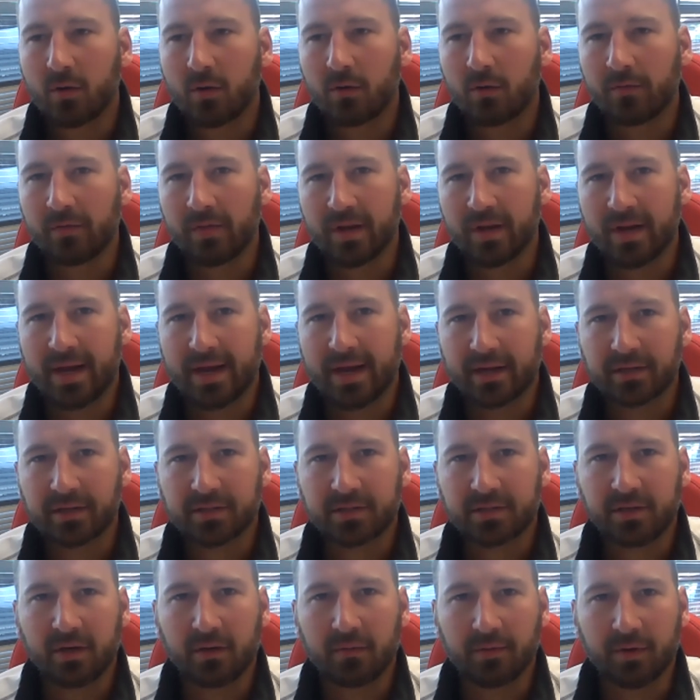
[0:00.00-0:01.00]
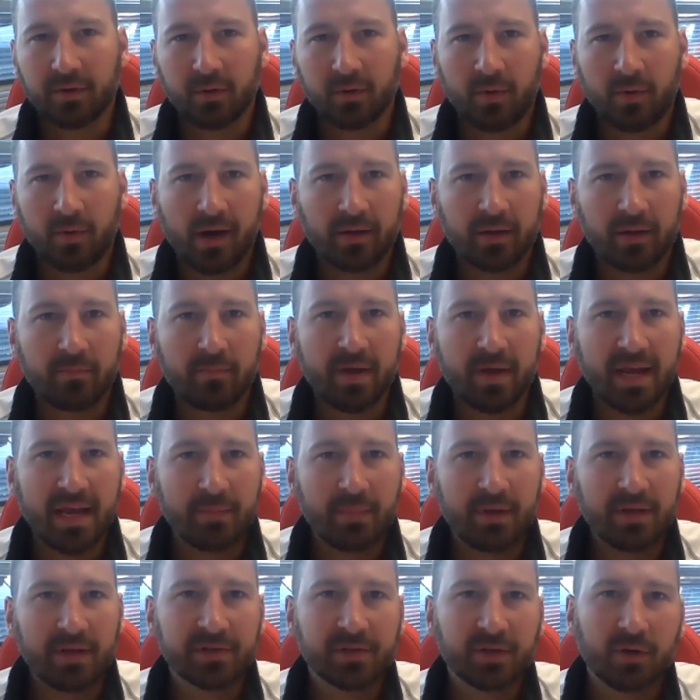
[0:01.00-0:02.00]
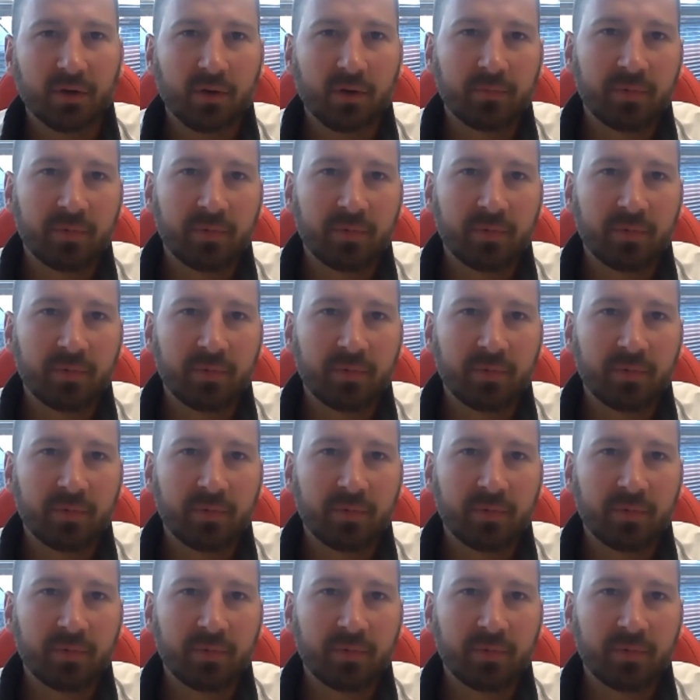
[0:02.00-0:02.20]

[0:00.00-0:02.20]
over the next little while, and maybe so.